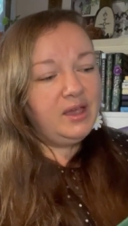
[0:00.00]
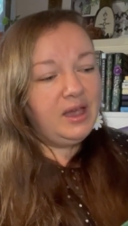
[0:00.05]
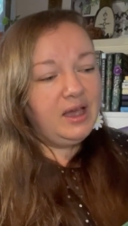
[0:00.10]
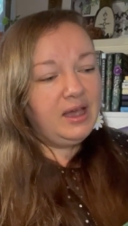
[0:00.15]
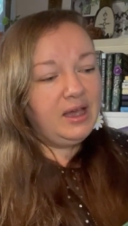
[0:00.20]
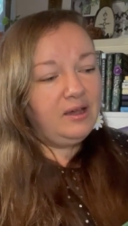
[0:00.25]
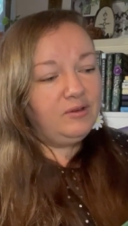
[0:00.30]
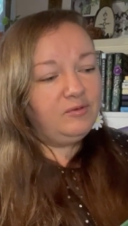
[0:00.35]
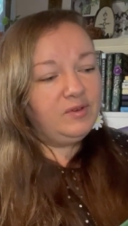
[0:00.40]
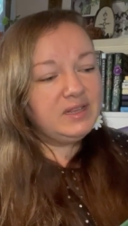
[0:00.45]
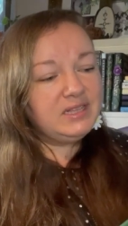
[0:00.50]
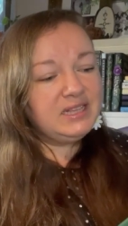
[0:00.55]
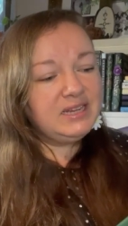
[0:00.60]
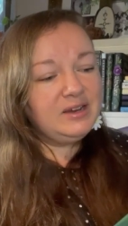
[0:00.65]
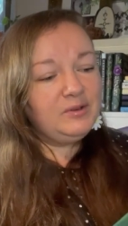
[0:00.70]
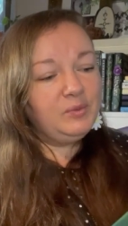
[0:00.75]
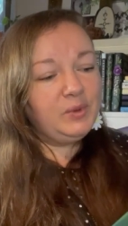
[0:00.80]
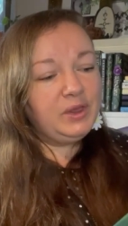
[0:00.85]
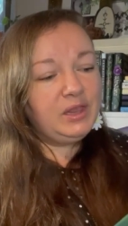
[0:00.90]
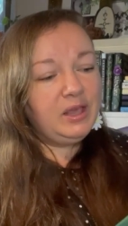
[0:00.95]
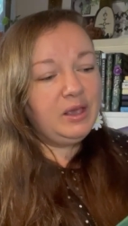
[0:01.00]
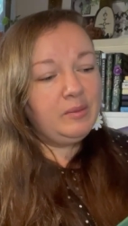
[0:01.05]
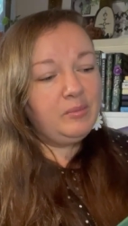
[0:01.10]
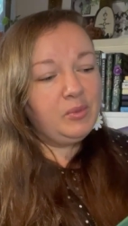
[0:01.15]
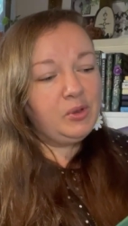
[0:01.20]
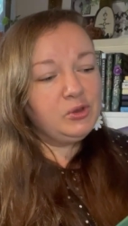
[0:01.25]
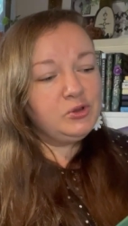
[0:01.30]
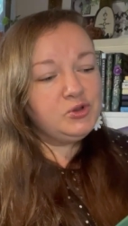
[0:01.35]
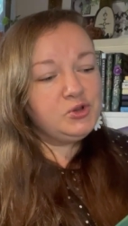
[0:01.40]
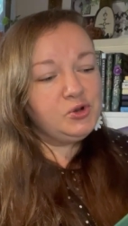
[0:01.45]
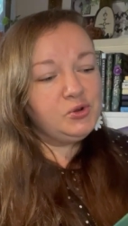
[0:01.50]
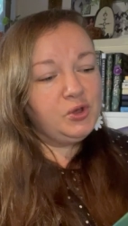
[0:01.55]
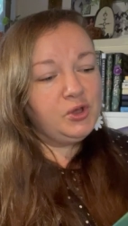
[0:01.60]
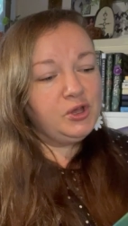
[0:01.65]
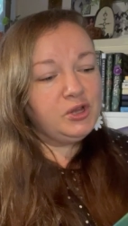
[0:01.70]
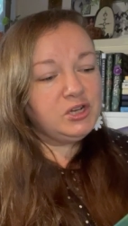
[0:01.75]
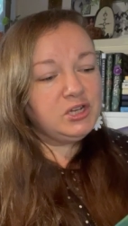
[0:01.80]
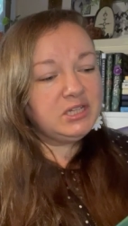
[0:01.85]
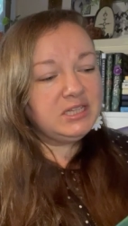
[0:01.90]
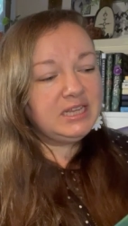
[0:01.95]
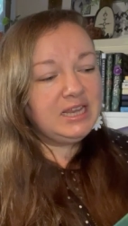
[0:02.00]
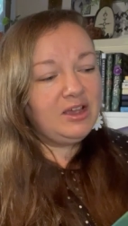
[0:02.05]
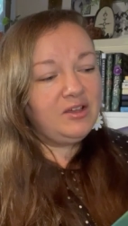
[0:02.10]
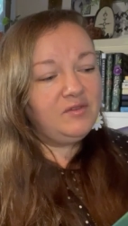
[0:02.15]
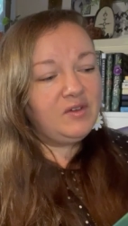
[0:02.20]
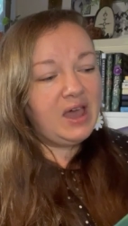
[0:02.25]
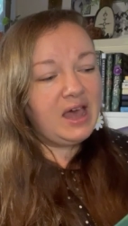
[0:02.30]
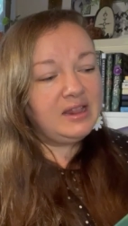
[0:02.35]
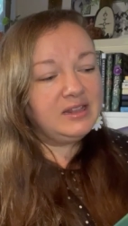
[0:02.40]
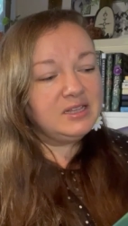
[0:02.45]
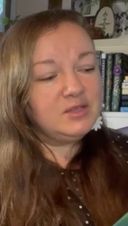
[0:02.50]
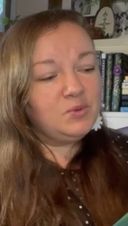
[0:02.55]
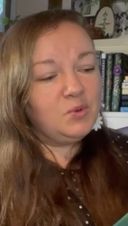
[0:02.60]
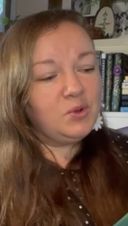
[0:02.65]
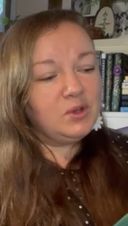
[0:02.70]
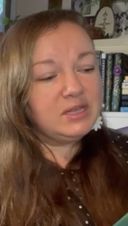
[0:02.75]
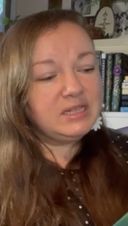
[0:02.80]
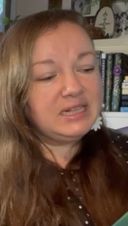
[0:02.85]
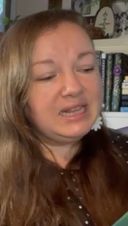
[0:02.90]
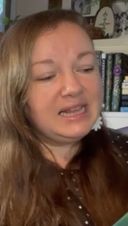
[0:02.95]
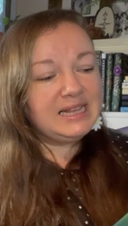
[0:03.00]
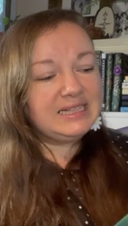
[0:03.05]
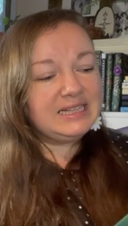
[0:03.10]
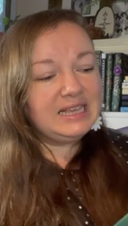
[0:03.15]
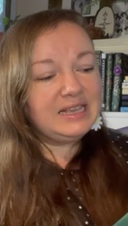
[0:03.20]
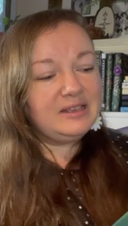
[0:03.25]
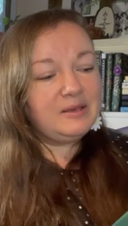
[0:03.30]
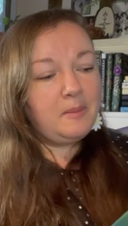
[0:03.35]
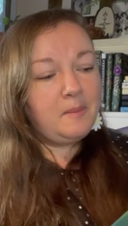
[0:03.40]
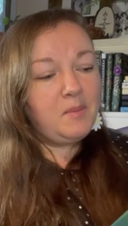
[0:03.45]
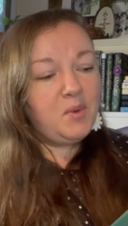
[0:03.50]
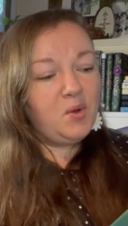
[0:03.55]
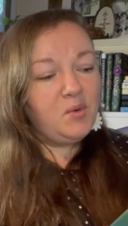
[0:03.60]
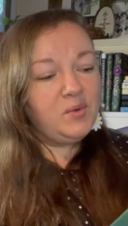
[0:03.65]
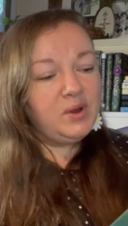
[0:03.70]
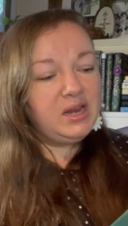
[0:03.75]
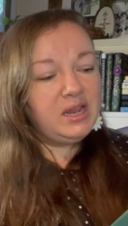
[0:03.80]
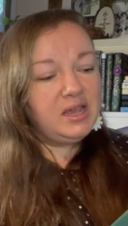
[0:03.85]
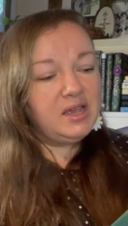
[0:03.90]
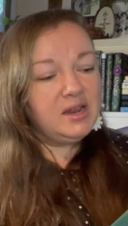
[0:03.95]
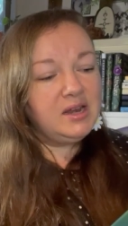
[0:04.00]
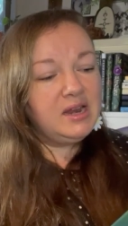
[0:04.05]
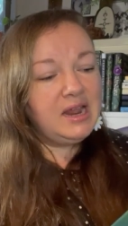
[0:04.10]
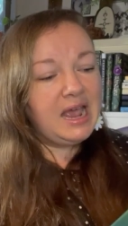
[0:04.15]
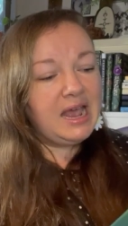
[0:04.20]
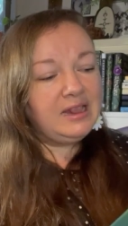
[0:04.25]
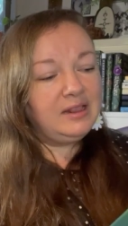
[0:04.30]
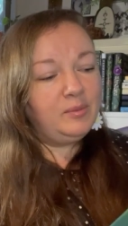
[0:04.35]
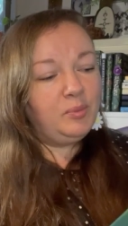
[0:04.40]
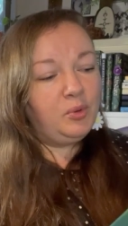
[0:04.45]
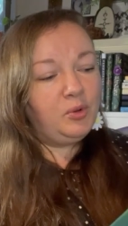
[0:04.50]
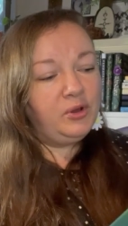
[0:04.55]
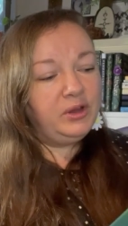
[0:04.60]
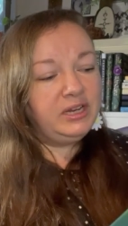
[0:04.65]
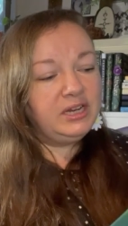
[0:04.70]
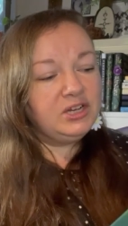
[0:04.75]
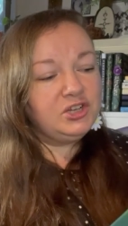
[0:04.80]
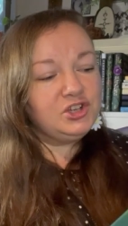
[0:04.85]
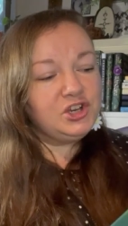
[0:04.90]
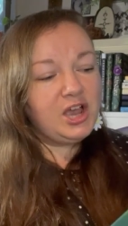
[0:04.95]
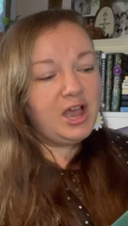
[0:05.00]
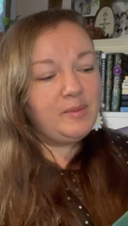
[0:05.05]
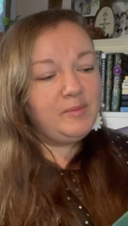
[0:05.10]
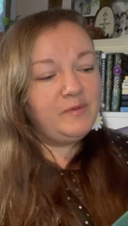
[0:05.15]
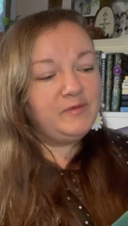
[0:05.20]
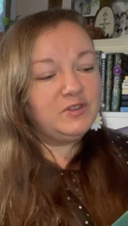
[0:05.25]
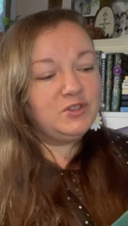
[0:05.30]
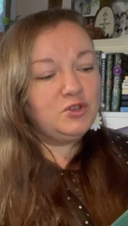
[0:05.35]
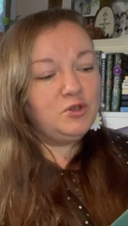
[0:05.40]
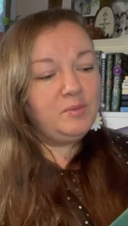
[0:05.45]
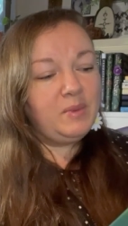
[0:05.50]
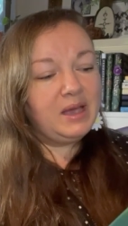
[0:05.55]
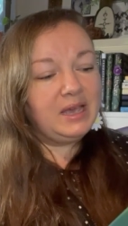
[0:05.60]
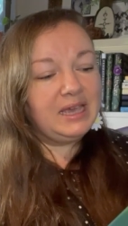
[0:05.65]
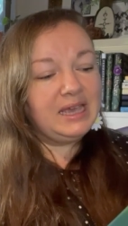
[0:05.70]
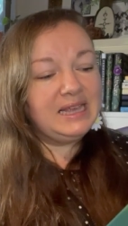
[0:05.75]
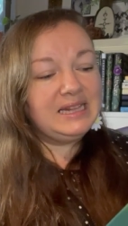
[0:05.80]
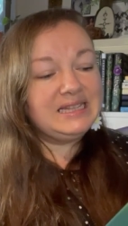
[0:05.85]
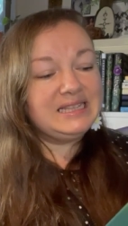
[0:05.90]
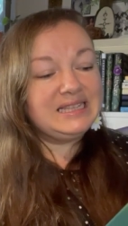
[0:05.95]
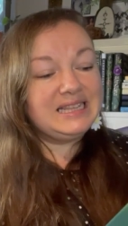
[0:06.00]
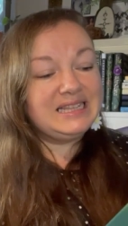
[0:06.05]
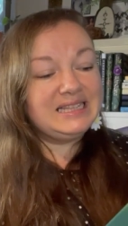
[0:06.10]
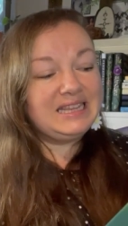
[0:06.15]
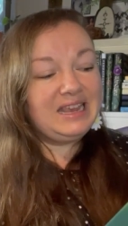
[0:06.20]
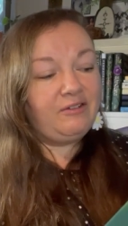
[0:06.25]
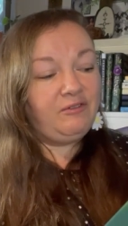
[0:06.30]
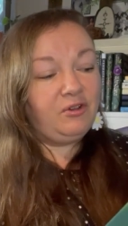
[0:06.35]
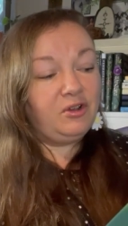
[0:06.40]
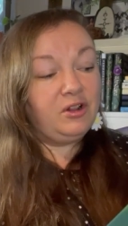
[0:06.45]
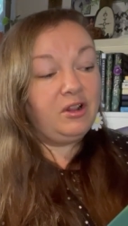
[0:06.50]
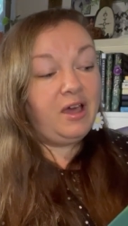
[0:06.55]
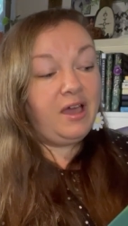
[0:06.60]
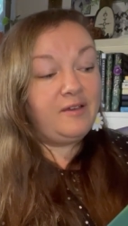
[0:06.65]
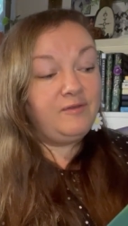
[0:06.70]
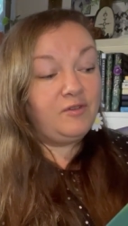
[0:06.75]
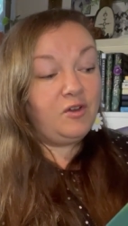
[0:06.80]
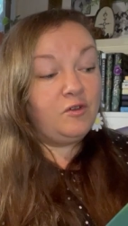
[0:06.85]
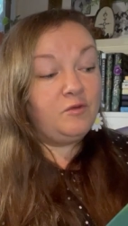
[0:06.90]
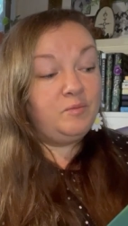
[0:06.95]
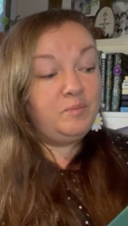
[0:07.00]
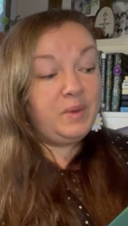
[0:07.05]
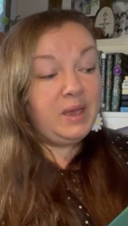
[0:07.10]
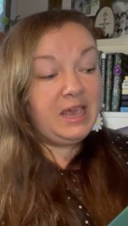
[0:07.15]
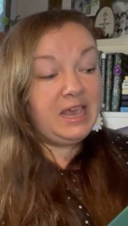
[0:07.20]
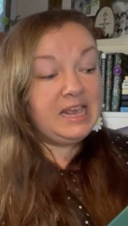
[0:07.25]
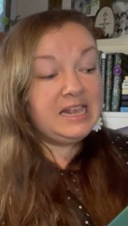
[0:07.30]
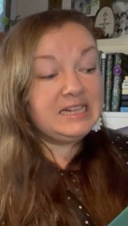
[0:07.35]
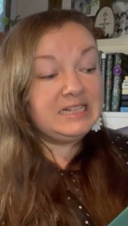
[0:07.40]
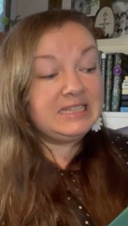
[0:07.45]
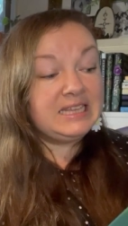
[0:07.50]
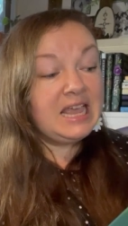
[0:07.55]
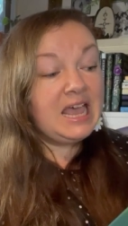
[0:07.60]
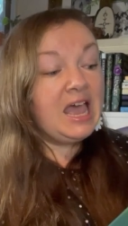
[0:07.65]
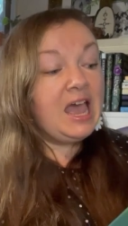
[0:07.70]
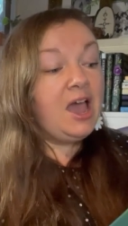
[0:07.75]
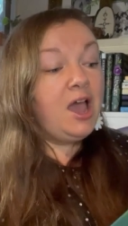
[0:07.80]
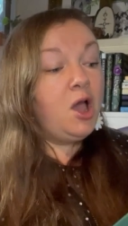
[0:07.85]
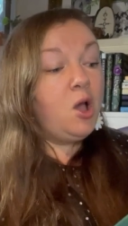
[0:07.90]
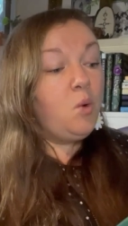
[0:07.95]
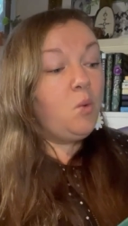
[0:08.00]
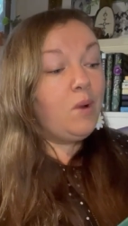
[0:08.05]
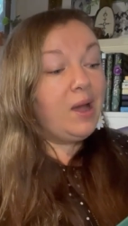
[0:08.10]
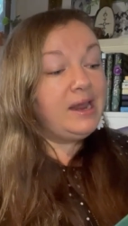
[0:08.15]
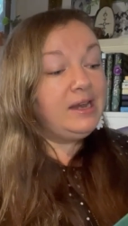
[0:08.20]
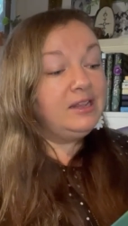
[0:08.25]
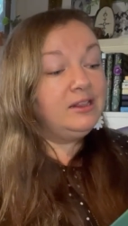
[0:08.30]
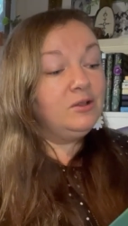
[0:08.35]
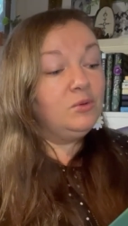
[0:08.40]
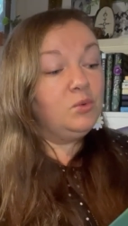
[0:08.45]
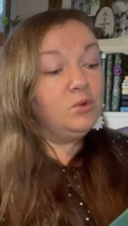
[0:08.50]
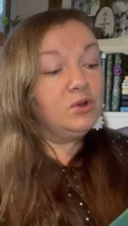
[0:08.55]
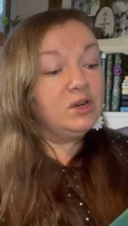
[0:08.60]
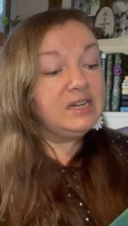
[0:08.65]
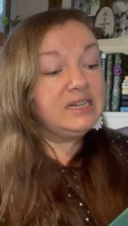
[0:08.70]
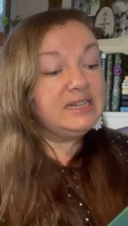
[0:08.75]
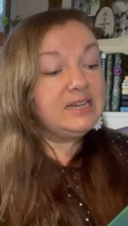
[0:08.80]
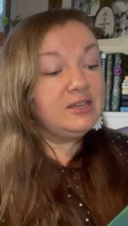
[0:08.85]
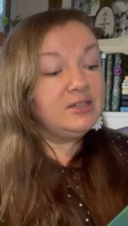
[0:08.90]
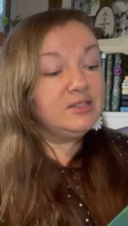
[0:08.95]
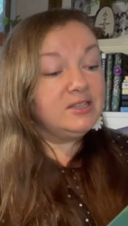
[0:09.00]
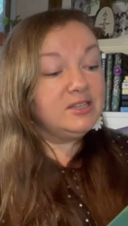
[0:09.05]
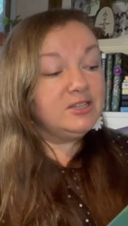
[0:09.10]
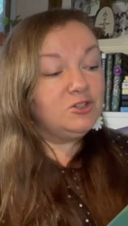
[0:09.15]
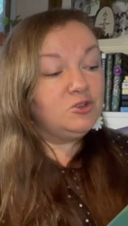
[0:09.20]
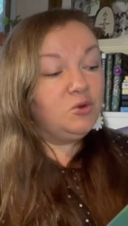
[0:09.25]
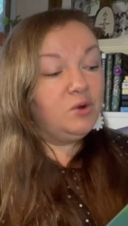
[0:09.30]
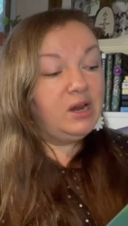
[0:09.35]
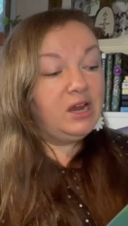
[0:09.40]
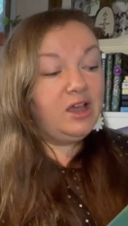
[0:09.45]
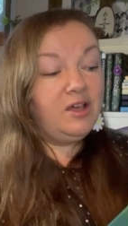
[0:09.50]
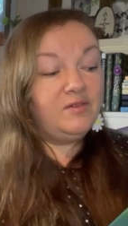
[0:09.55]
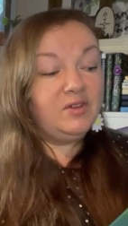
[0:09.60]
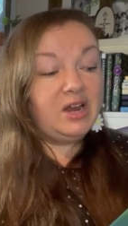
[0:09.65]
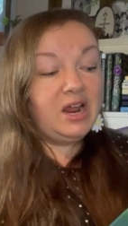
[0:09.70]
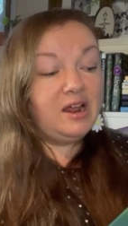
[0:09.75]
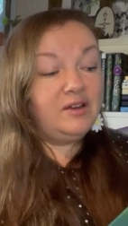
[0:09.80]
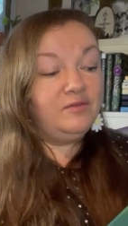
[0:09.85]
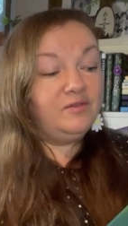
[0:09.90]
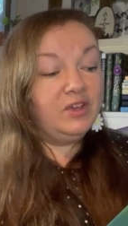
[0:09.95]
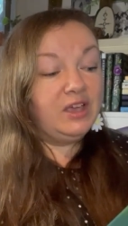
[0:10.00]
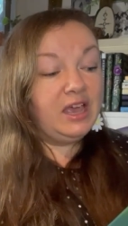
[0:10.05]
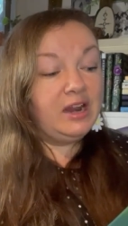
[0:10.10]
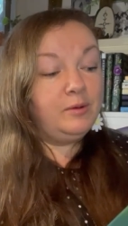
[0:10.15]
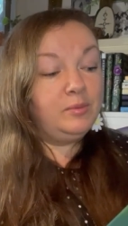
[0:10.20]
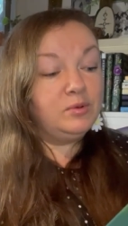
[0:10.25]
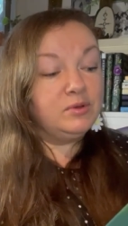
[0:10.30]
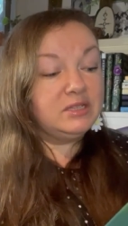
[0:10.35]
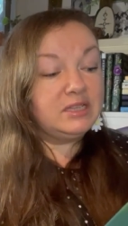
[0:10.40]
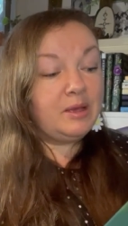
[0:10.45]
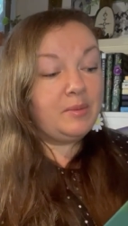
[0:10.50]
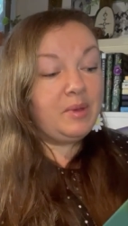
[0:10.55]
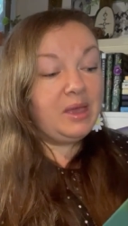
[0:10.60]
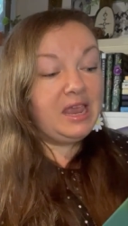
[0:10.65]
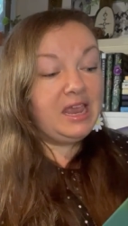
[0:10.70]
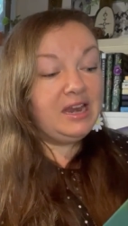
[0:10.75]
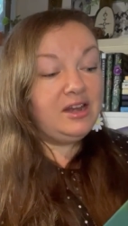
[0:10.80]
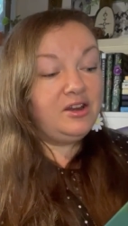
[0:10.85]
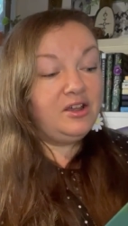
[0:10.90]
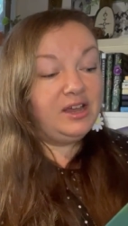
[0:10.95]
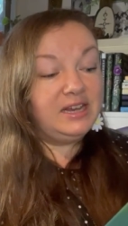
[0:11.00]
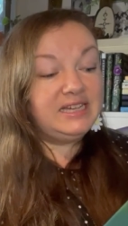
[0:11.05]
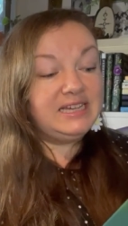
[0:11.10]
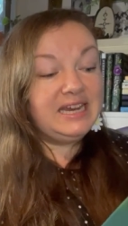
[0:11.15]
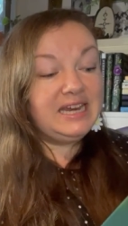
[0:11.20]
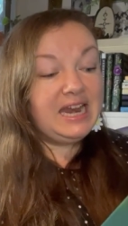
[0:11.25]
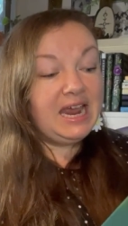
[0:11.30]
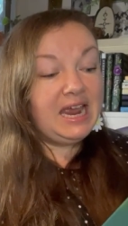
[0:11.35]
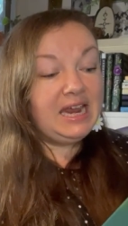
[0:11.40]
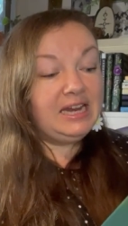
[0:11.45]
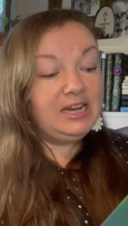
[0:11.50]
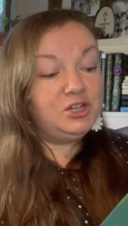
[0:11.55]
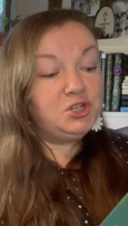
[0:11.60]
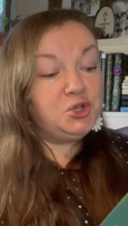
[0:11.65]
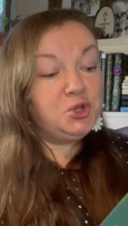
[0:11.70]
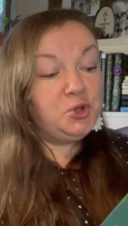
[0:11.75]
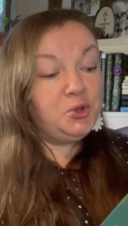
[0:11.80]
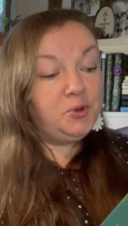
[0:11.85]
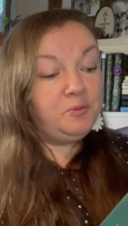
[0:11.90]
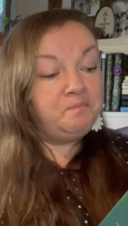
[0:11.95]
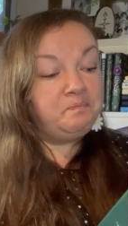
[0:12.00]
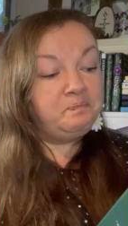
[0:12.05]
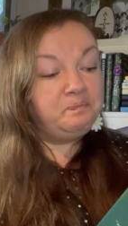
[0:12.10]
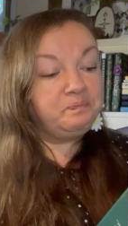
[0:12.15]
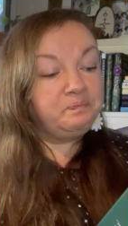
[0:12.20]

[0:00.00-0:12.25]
uh, resonant with the emotional urgency of Alice Walker's classic Meridian and the poignant charm of Sue Monk Kidd's The Secret Life of Bees, Wade in the Water tells the story of an unforgettable summer in 1982,